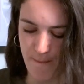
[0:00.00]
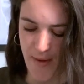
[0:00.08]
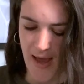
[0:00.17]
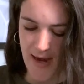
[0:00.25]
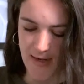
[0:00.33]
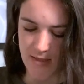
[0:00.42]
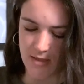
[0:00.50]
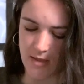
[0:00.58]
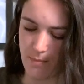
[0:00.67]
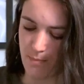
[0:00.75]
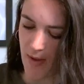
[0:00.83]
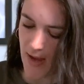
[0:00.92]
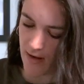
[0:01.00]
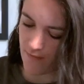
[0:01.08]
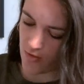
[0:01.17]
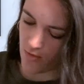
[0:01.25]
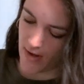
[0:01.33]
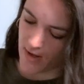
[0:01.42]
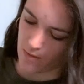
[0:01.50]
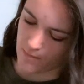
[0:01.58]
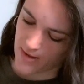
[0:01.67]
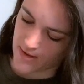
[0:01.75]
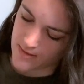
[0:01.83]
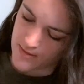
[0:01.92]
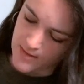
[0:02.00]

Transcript: back to the back of your helmet,